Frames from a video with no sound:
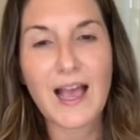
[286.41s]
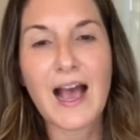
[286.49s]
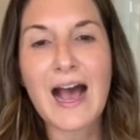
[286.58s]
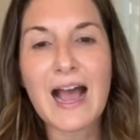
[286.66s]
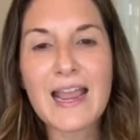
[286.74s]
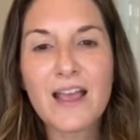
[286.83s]

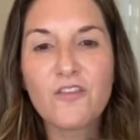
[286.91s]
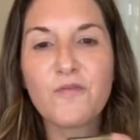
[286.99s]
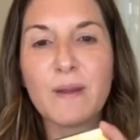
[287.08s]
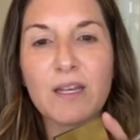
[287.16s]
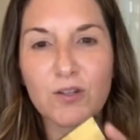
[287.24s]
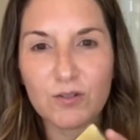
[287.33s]
I have
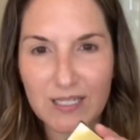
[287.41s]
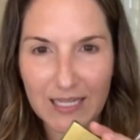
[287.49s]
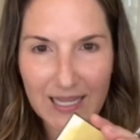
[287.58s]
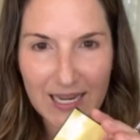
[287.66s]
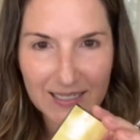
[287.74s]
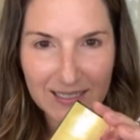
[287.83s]
been using
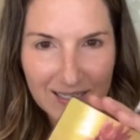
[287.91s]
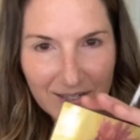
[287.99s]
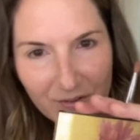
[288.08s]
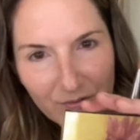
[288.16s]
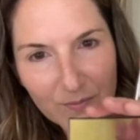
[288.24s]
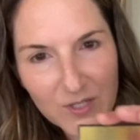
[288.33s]
this
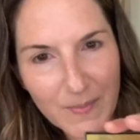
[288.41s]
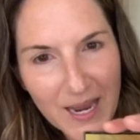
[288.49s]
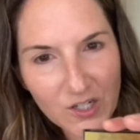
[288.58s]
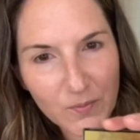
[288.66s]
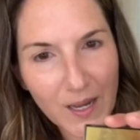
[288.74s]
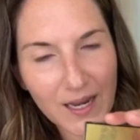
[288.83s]
from
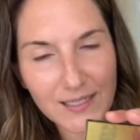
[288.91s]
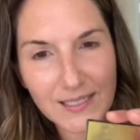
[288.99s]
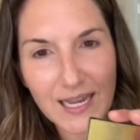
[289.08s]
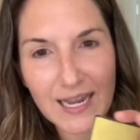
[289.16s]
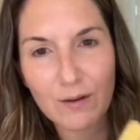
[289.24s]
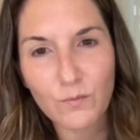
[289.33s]
Smashbox.
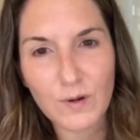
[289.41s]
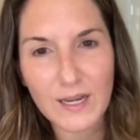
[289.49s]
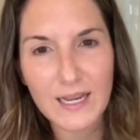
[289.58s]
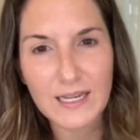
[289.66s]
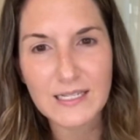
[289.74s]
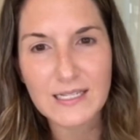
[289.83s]

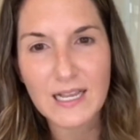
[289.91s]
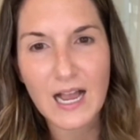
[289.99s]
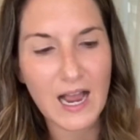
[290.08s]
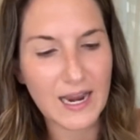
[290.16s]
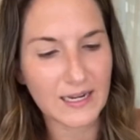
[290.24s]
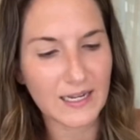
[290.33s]

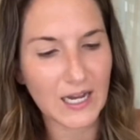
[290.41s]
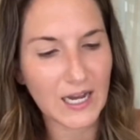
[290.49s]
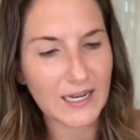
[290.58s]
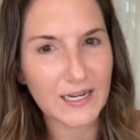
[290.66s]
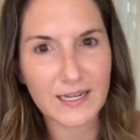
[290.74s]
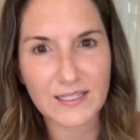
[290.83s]
I got
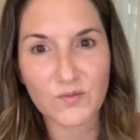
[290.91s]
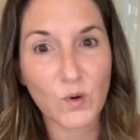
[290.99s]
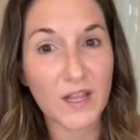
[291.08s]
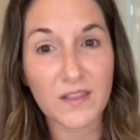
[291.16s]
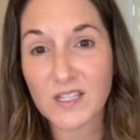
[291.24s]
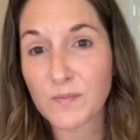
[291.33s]
it. It's one
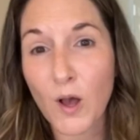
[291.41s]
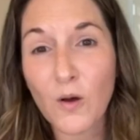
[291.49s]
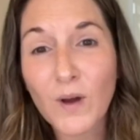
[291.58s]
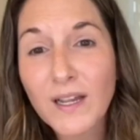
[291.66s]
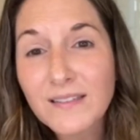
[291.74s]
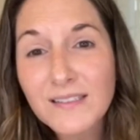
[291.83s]
of the small
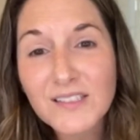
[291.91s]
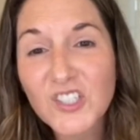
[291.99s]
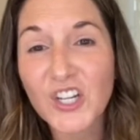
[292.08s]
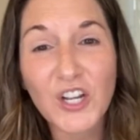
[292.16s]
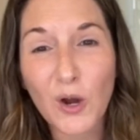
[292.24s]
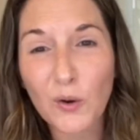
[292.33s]
ones,
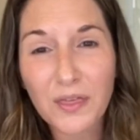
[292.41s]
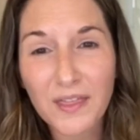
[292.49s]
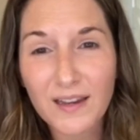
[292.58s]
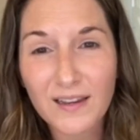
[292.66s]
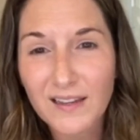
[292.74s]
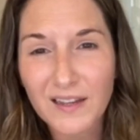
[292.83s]
to-go
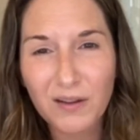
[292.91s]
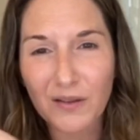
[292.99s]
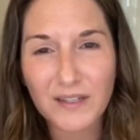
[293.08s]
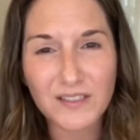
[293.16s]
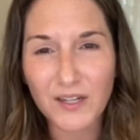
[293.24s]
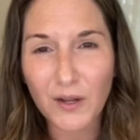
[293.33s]
thing, the
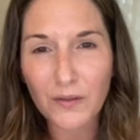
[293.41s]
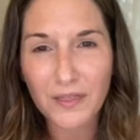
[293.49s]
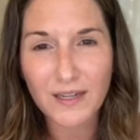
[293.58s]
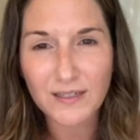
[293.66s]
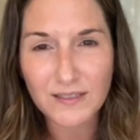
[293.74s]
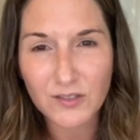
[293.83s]
to-go
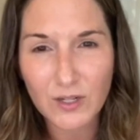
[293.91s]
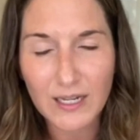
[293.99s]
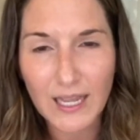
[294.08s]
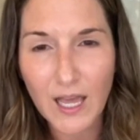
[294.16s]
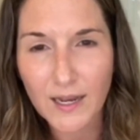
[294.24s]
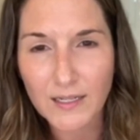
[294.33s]
things you can
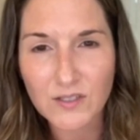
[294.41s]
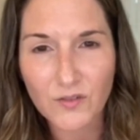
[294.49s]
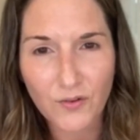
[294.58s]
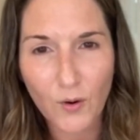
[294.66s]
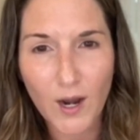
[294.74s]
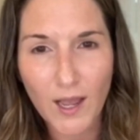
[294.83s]
get at
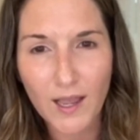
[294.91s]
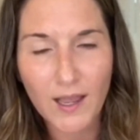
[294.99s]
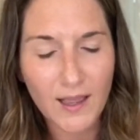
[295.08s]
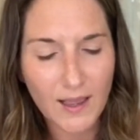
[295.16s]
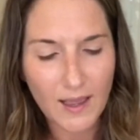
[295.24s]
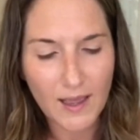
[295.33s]
Sephora.
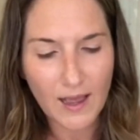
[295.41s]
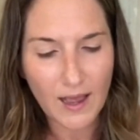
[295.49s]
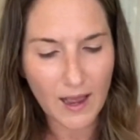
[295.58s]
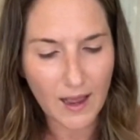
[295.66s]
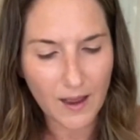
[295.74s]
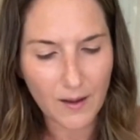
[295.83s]

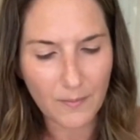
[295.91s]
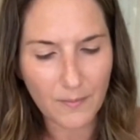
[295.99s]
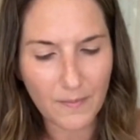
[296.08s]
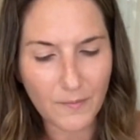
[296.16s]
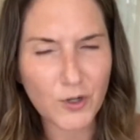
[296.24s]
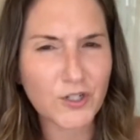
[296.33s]

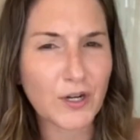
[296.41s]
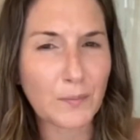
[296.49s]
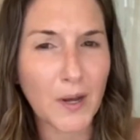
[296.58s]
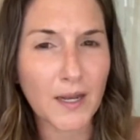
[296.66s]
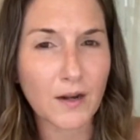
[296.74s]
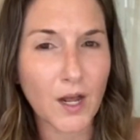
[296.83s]
I'm pretty sure I
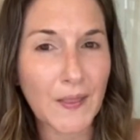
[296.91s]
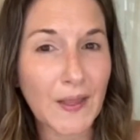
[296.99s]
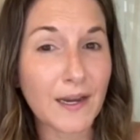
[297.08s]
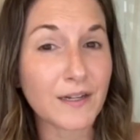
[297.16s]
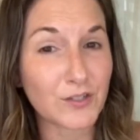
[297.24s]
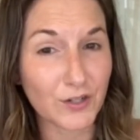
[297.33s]
bought it
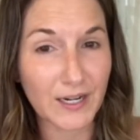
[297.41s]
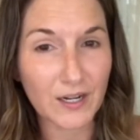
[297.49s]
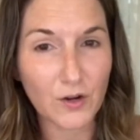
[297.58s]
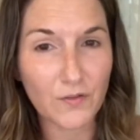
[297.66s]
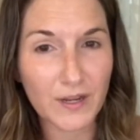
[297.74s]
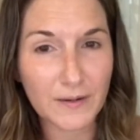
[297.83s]
online during
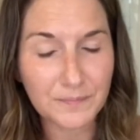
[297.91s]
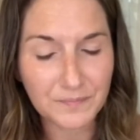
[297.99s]
COVID.